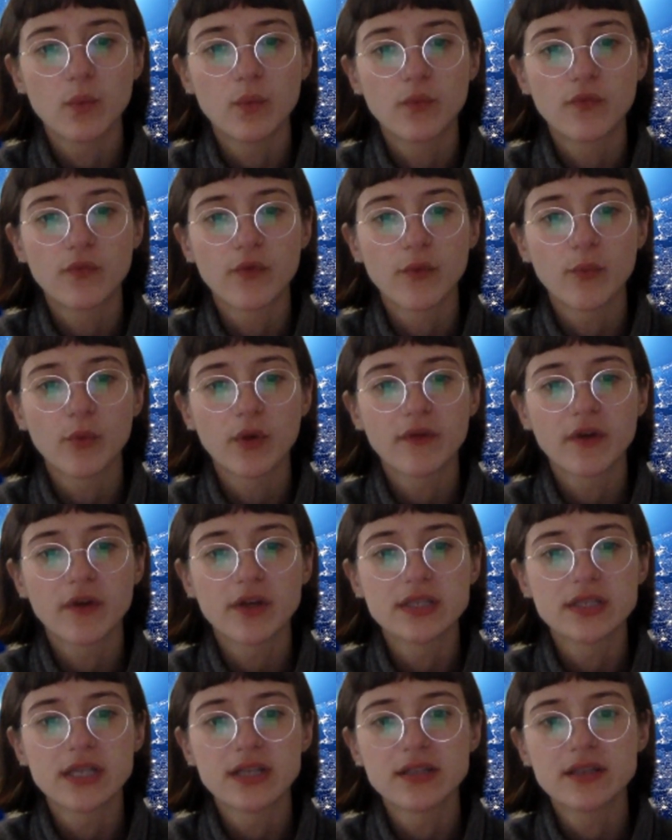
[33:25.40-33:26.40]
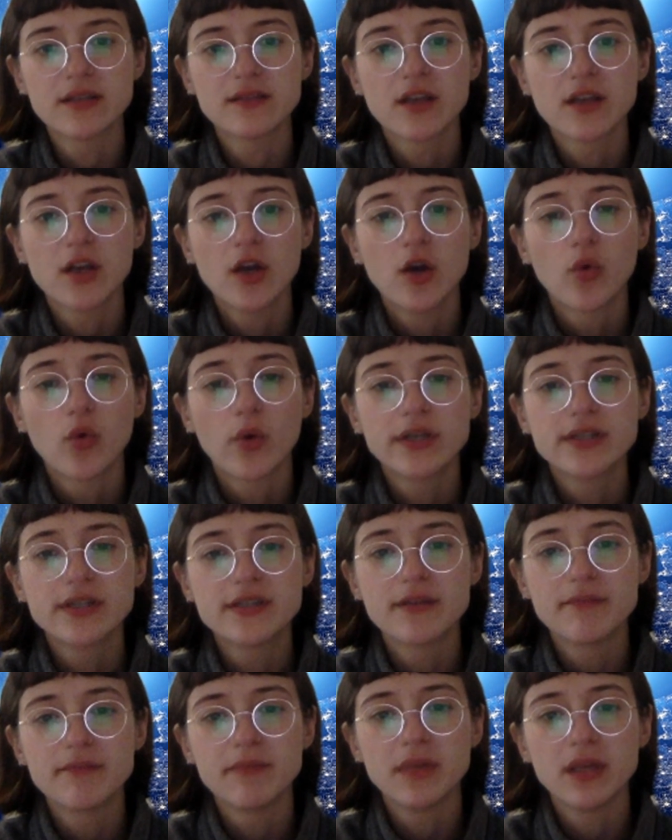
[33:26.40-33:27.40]
from one of our attendees. What is
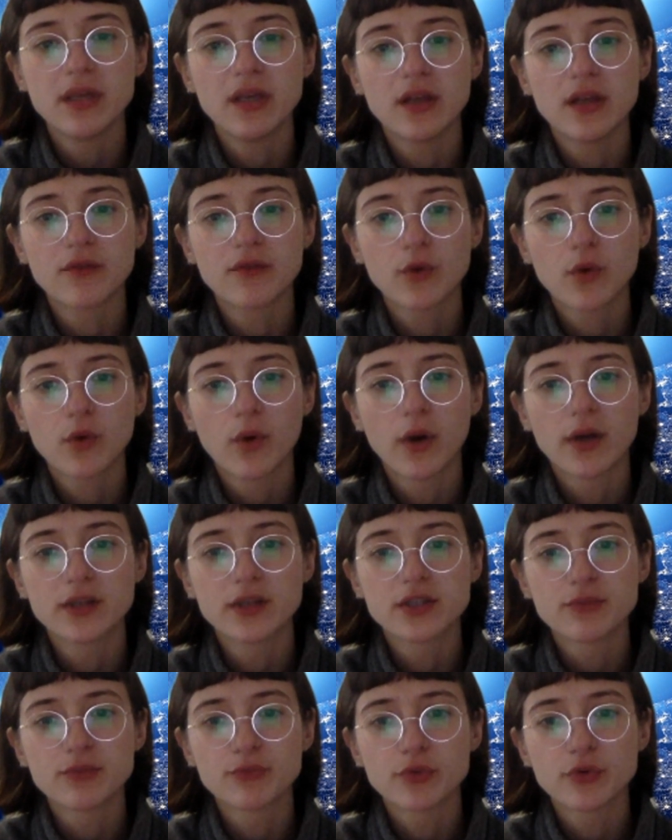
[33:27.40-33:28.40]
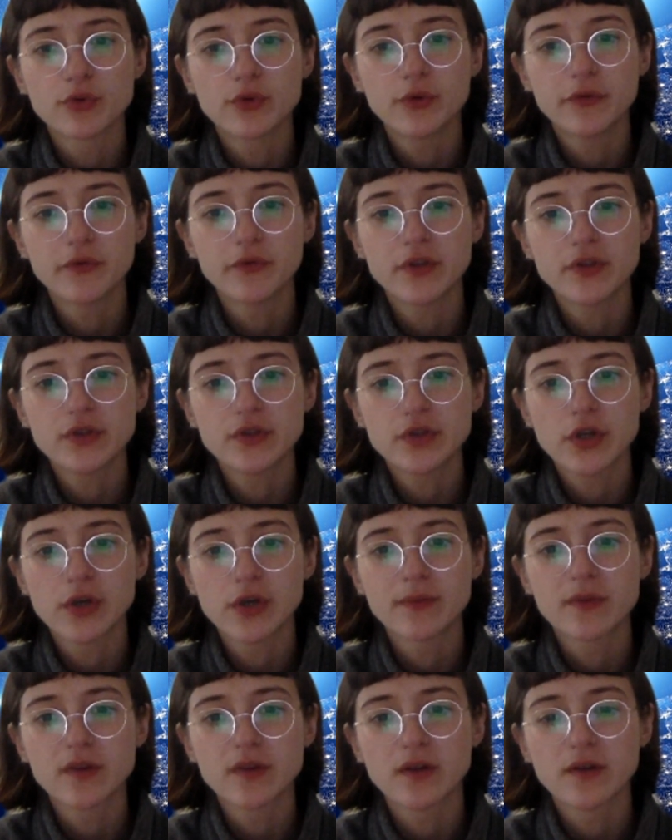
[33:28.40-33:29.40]
the meaning of quantum proof in
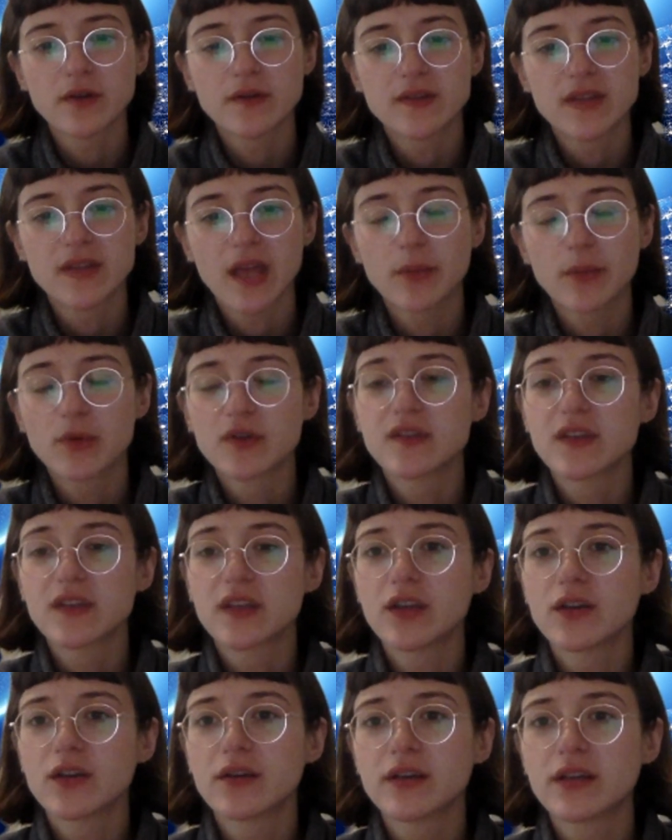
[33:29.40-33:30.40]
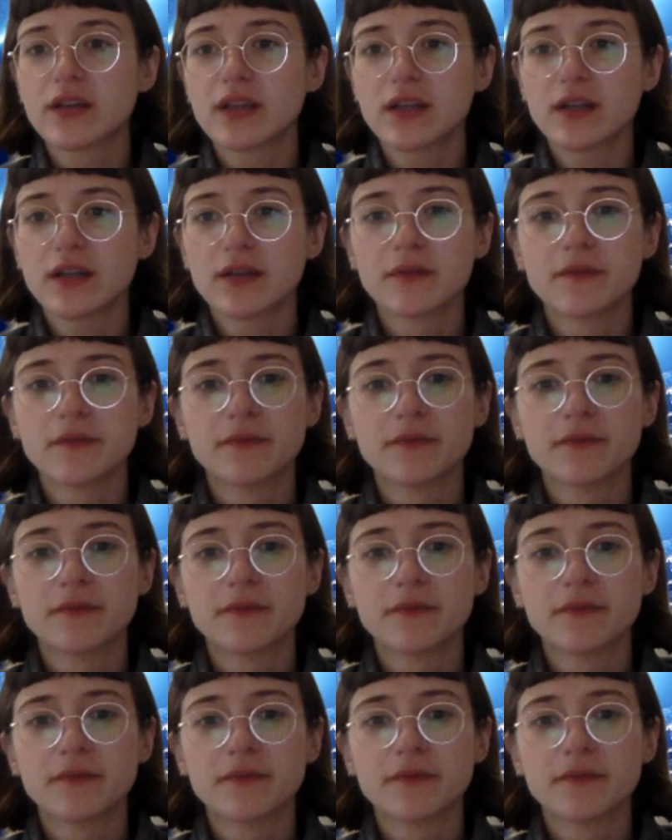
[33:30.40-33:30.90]
terms of cybersecurity?